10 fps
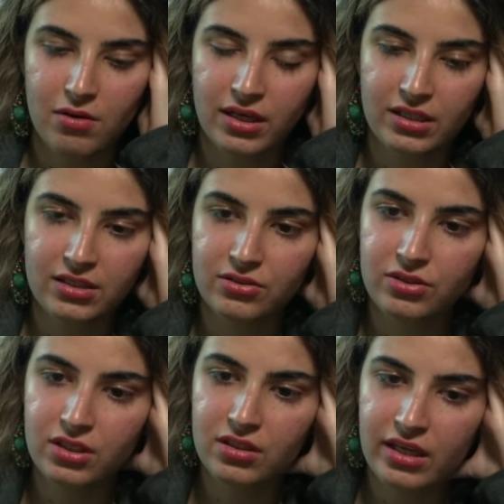in the
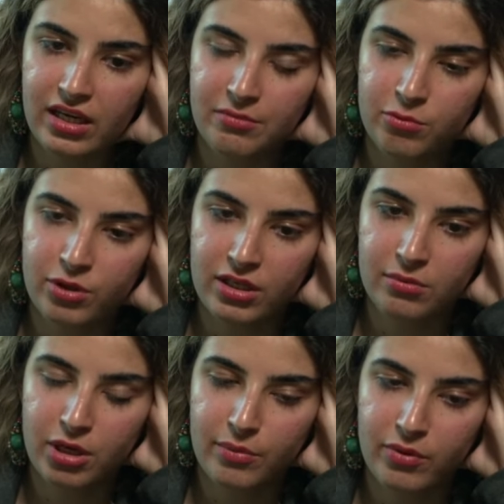real game, when
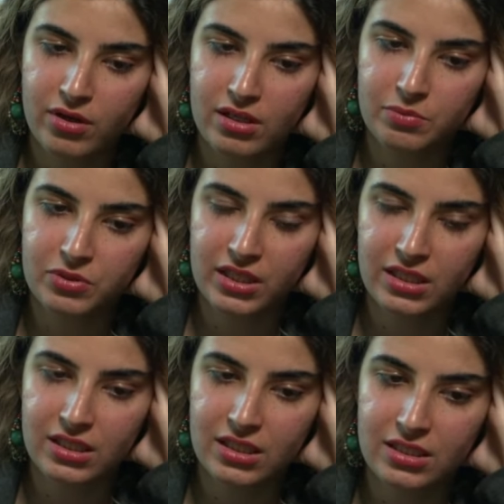my opponent played
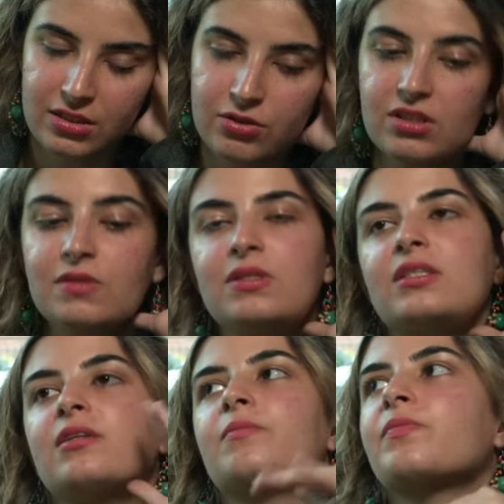this, so this was
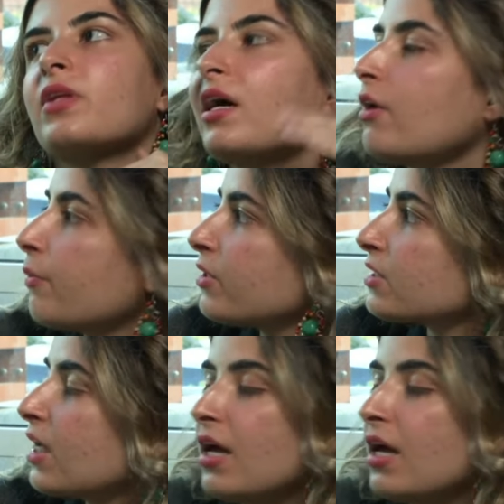a, how do I put it?